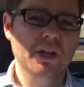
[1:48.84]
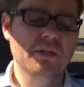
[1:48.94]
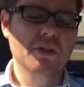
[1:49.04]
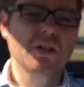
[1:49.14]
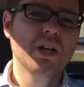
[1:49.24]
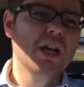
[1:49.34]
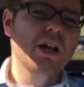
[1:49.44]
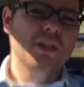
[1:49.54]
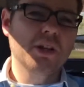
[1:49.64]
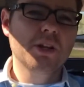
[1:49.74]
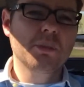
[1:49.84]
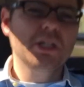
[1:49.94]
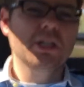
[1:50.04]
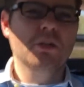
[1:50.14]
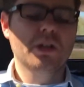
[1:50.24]
whatever, then you're going to be
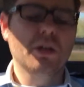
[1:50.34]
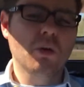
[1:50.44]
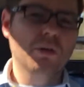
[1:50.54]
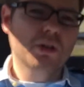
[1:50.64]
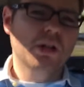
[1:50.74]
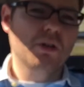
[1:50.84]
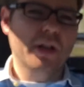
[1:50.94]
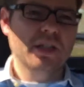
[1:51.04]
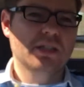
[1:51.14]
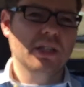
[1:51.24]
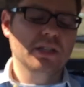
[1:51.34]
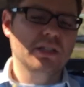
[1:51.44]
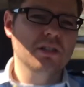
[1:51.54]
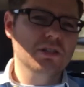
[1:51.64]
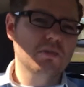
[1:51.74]
dealing with an older codex
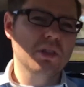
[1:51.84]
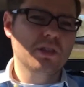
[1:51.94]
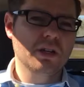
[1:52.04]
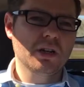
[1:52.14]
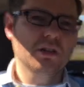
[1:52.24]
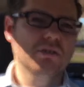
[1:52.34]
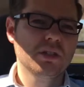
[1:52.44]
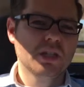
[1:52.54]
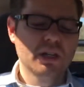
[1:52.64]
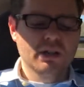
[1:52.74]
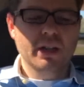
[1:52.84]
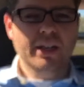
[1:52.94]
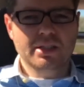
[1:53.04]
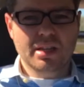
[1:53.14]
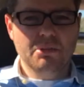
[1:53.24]
that deals with, you know,
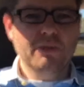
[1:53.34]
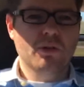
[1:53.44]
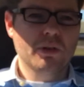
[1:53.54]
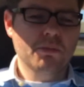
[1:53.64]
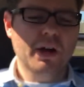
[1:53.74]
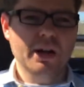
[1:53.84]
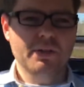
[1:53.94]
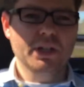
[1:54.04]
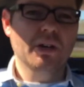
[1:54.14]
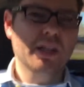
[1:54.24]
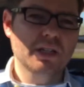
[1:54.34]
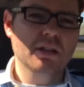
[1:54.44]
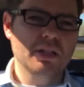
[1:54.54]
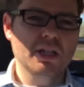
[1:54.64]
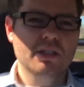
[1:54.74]
like I said before in the prior video,
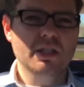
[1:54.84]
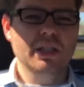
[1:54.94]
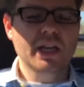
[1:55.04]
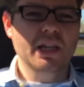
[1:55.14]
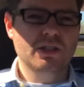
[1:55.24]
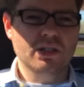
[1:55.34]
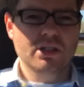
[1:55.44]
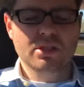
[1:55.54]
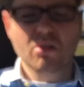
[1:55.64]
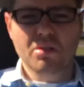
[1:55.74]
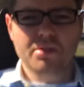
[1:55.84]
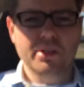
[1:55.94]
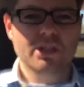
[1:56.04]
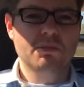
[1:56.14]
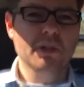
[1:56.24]
SLDs and EHs, slow
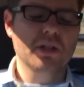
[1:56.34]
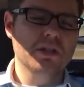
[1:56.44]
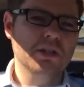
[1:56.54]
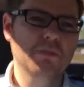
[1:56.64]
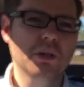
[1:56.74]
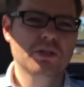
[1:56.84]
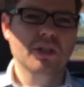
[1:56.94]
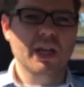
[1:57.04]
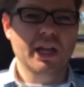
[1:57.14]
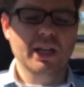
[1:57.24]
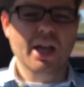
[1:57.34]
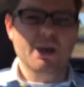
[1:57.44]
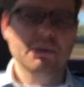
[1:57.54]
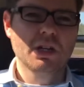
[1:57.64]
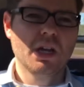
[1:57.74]
learning disabilities and emotionally
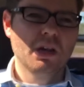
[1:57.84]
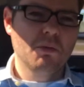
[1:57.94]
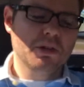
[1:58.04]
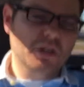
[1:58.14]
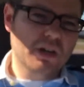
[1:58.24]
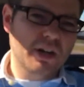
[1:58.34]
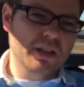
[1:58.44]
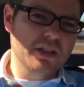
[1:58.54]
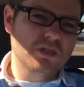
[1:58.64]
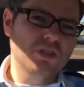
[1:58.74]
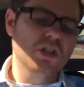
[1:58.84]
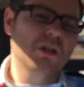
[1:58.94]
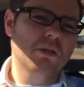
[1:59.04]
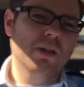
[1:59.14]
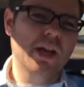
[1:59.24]
handicaps, which are kind of these
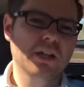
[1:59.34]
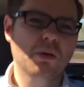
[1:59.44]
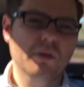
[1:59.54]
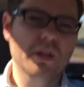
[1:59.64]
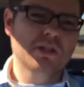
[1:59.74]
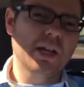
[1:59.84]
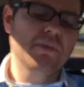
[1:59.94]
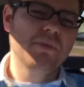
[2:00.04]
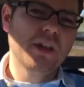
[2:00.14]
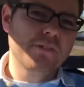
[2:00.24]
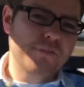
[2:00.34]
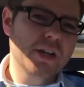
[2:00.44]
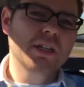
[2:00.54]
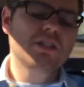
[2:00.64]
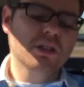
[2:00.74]
general categories that
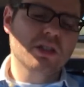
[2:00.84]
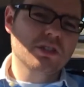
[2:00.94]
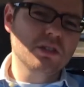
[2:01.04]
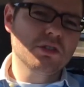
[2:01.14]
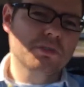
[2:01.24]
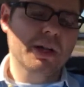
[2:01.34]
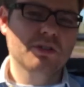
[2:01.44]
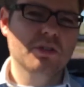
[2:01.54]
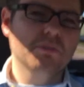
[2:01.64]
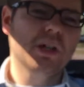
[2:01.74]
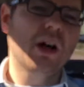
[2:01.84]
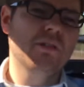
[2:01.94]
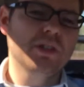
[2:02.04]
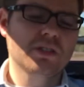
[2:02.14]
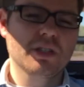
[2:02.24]
fit into this new spectrum, but
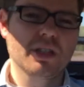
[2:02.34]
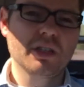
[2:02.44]
obviously